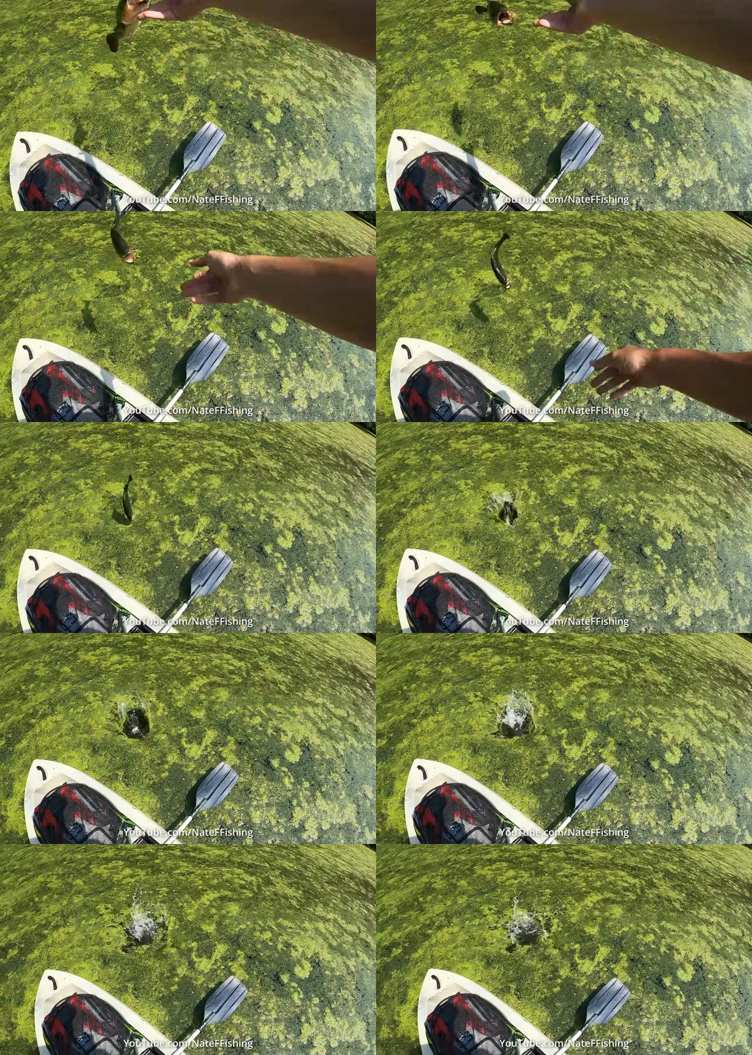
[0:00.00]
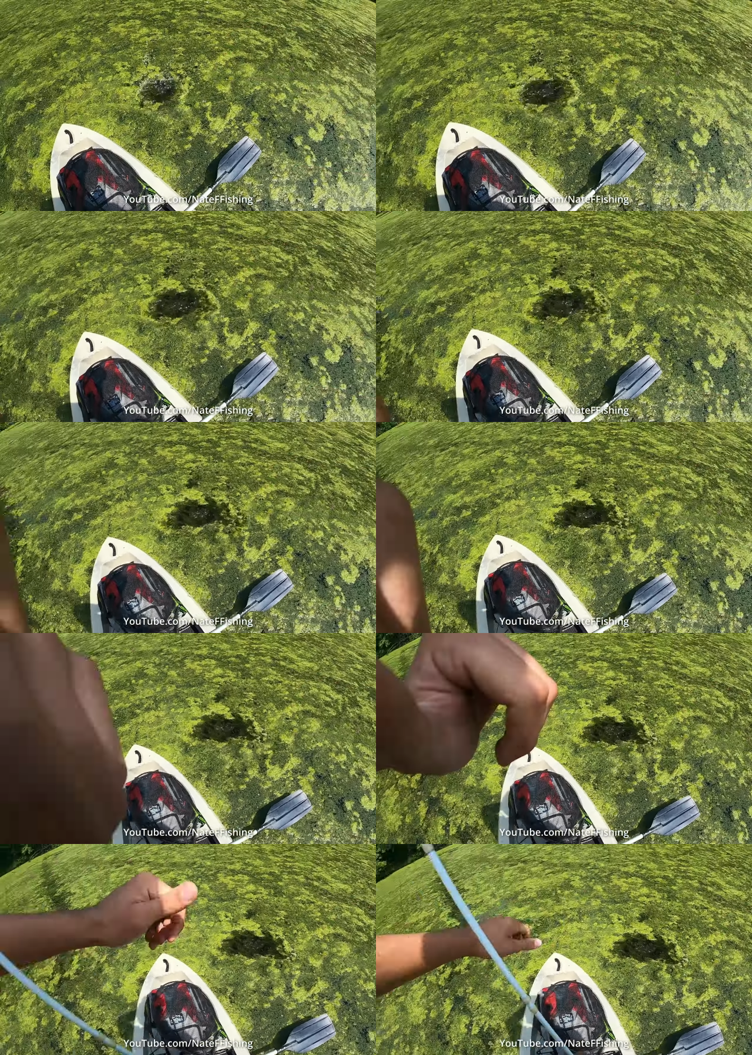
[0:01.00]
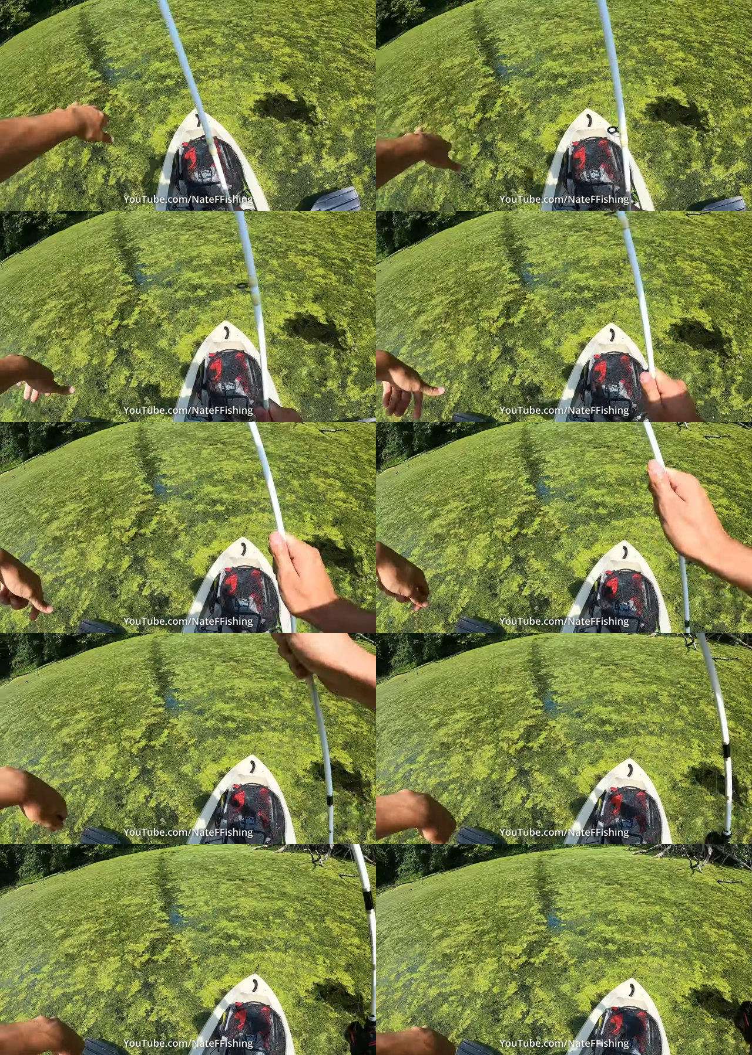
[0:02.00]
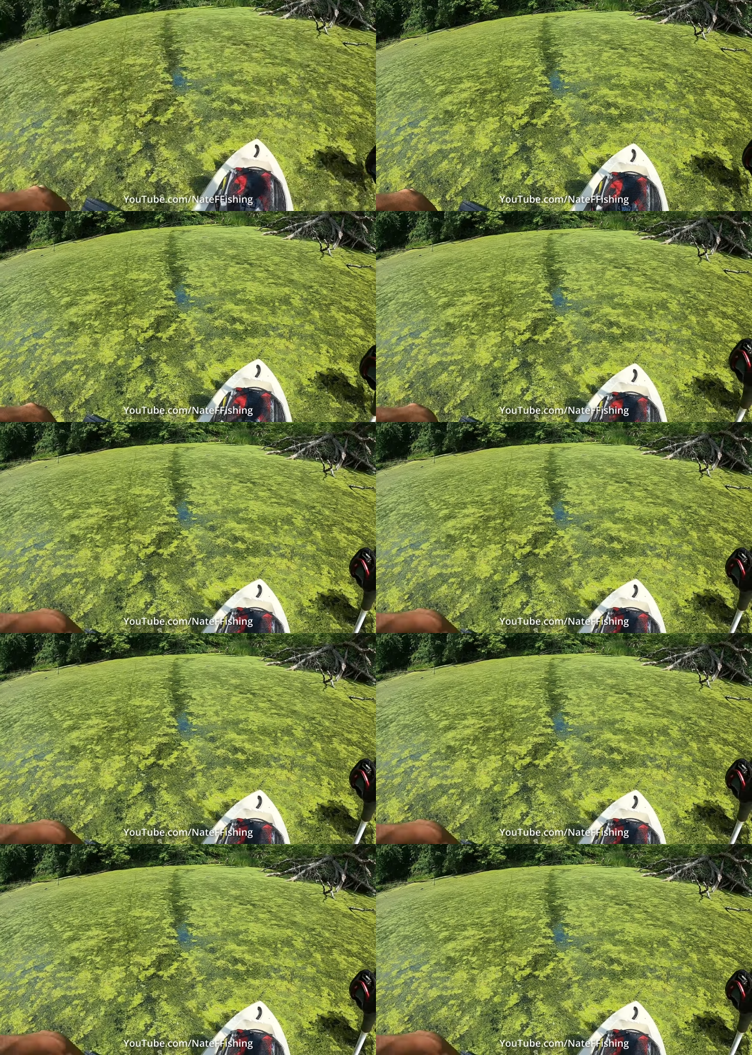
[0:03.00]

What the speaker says: (no speaker visible)